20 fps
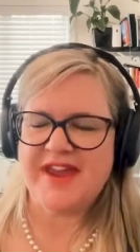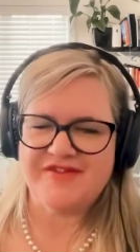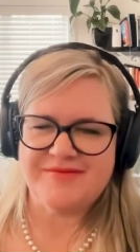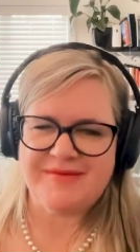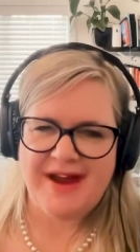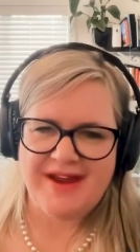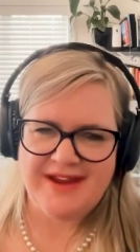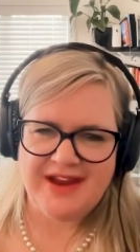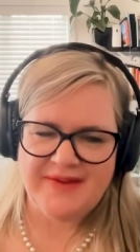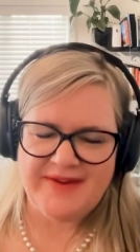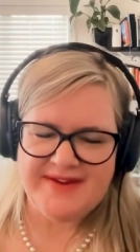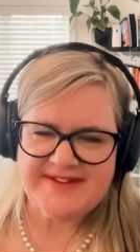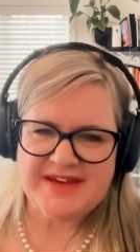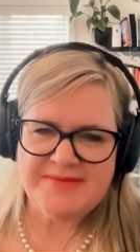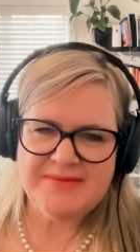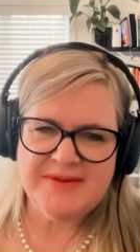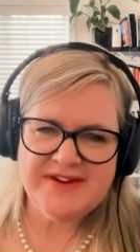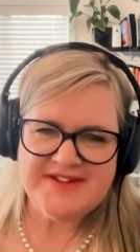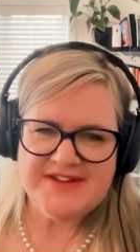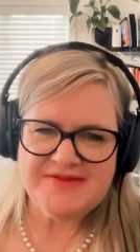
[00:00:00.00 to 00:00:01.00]
from our EOS
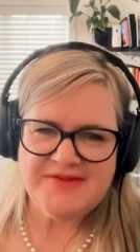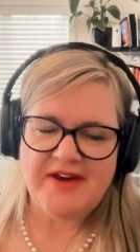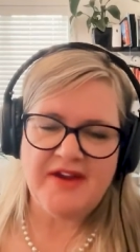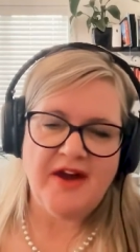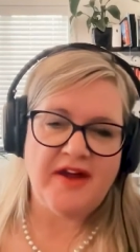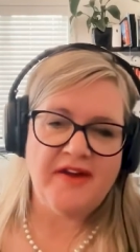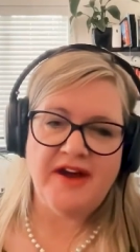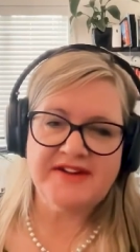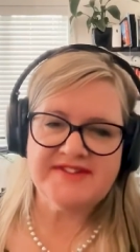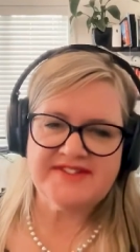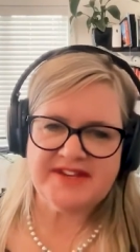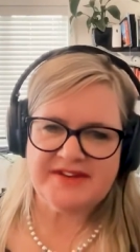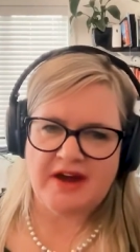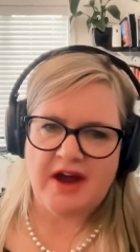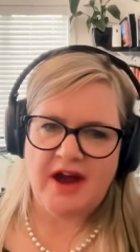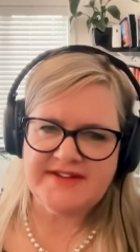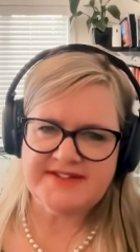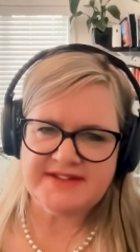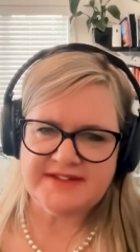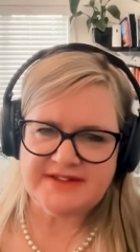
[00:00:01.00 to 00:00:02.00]
community, right? And
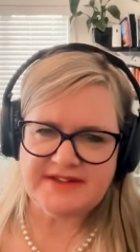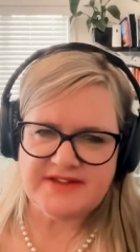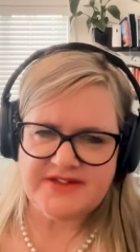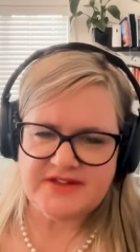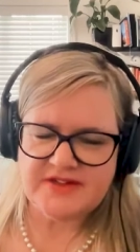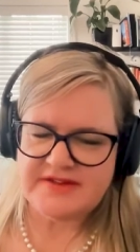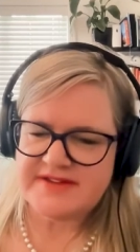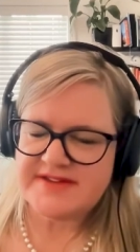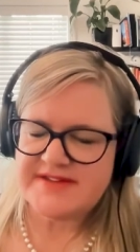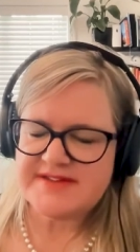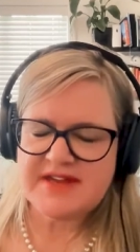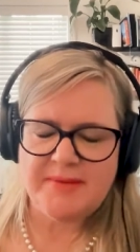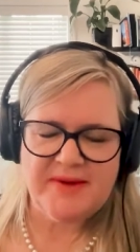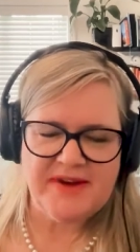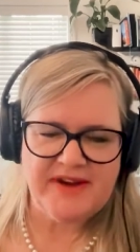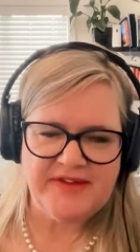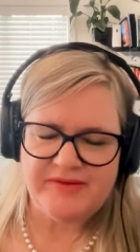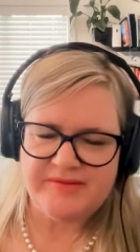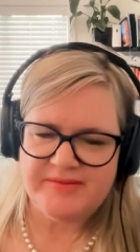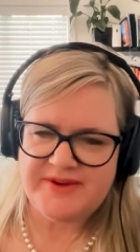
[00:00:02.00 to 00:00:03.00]
I certainly do. There's so many
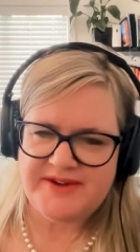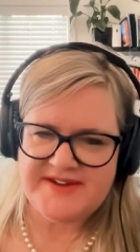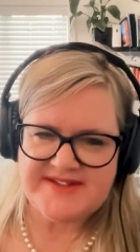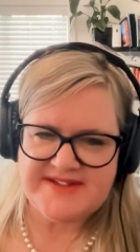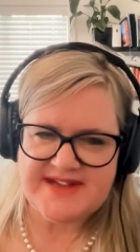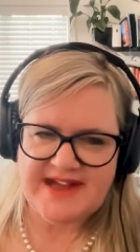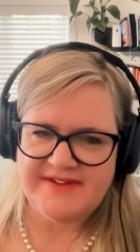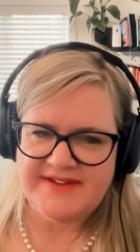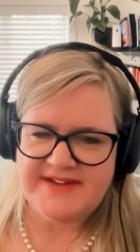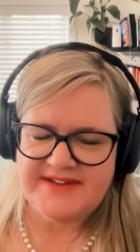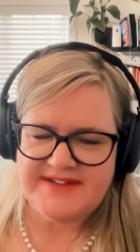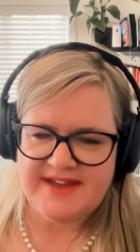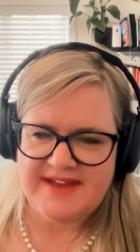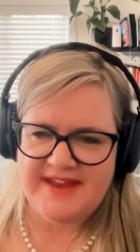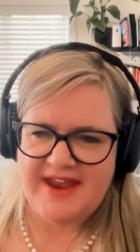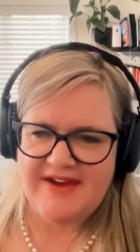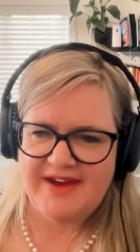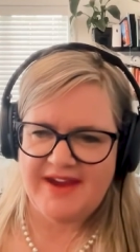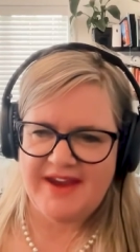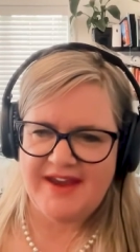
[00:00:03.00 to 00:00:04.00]
different personalities in
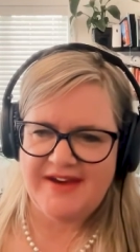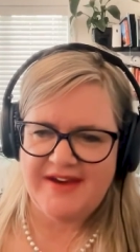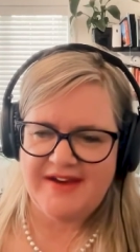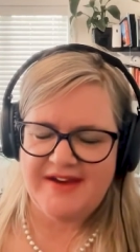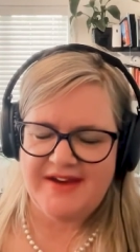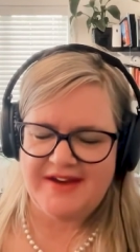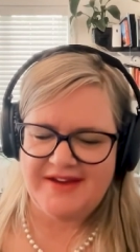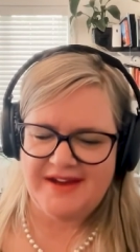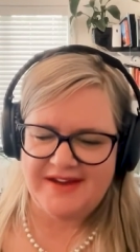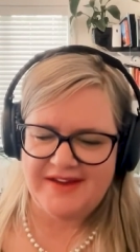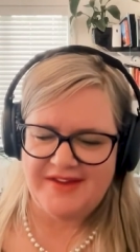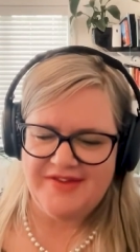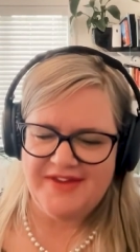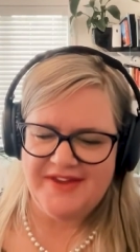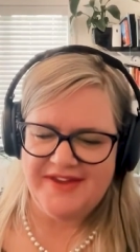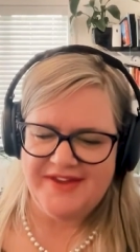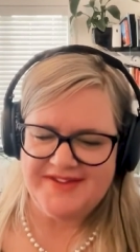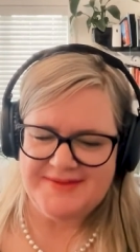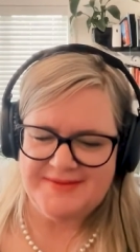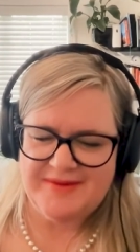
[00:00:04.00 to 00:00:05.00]
there, you know, and I can think
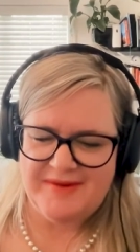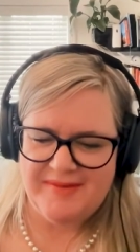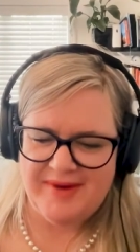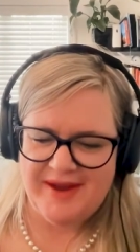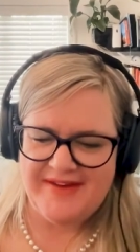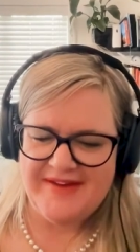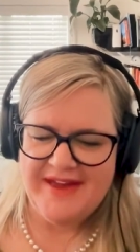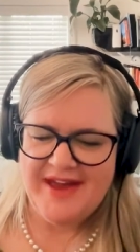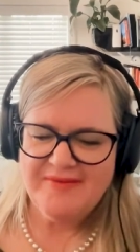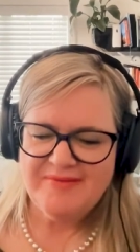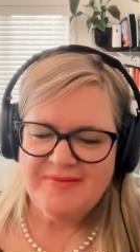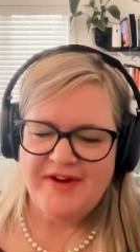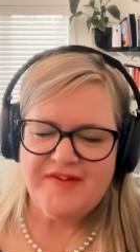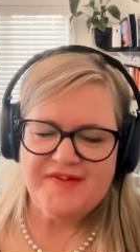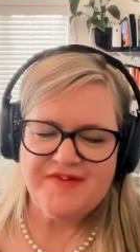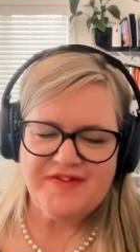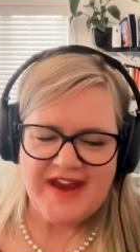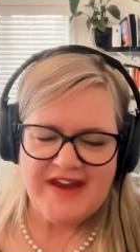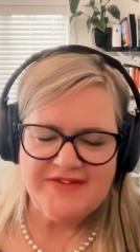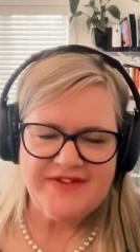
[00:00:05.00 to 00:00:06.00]
of some of my
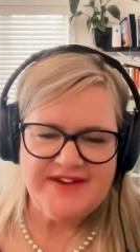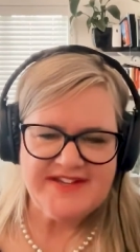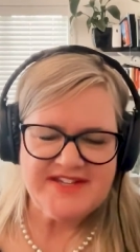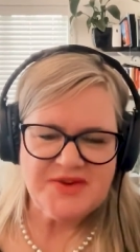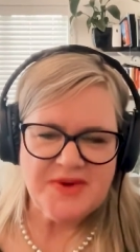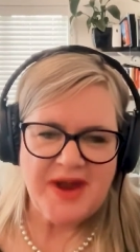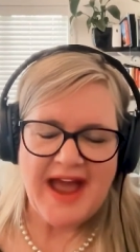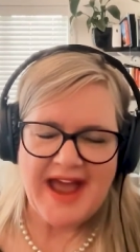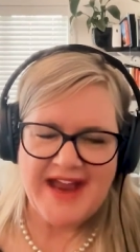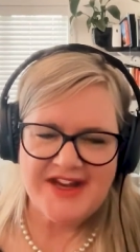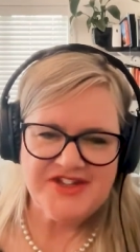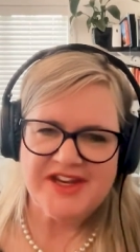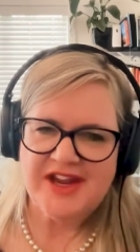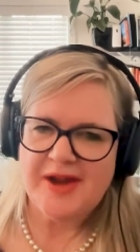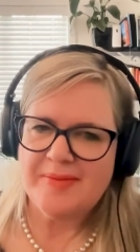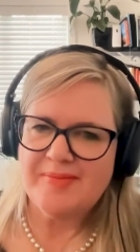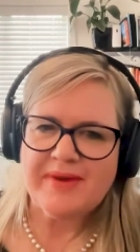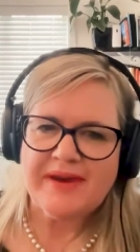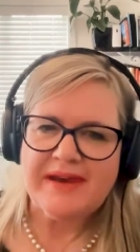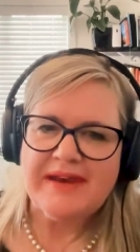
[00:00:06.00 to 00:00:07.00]
favourites who are actually
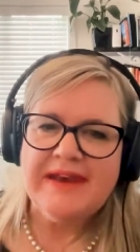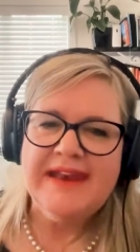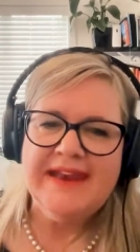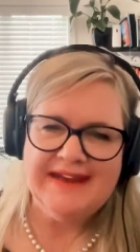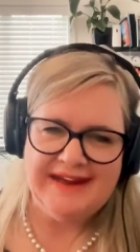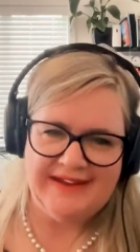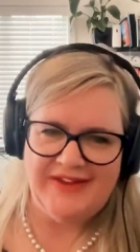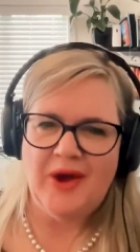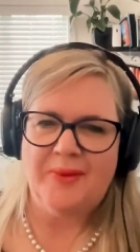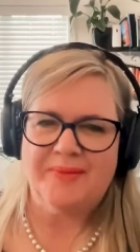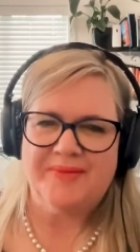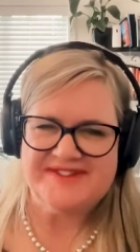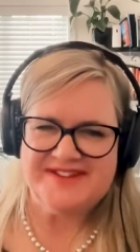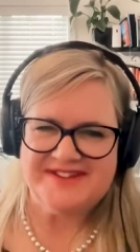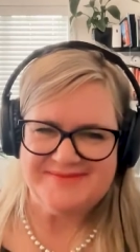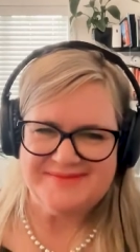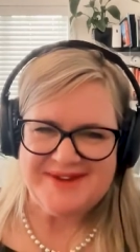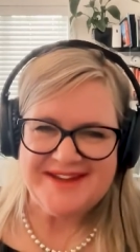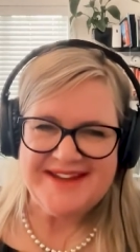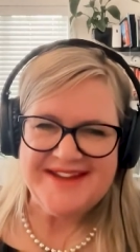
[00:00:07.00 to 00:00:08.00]
completely the opposite of
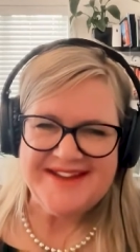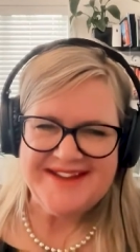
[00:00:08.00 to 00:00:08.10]
me.